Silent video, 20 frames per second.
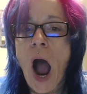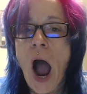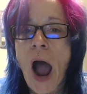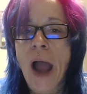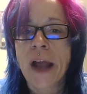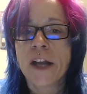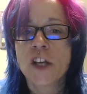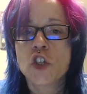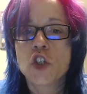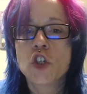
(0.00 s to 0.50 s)

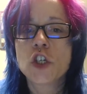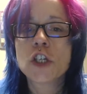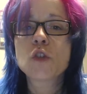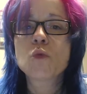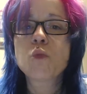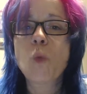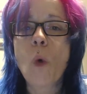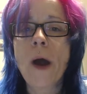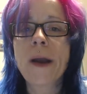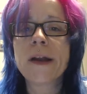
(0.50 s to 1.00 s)
I just
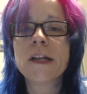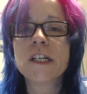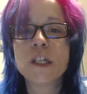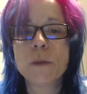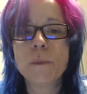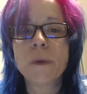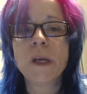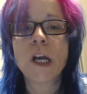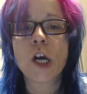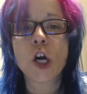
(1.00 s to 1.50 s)
wanted to
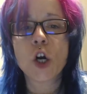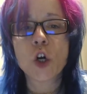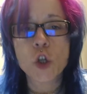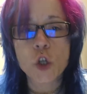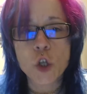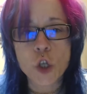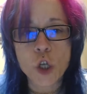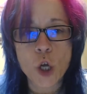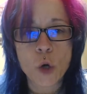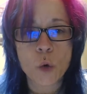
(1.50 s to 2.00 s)
be
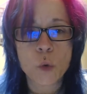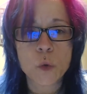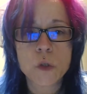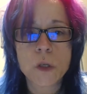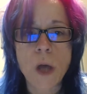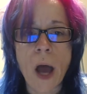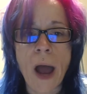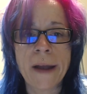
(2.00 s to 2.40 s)
close.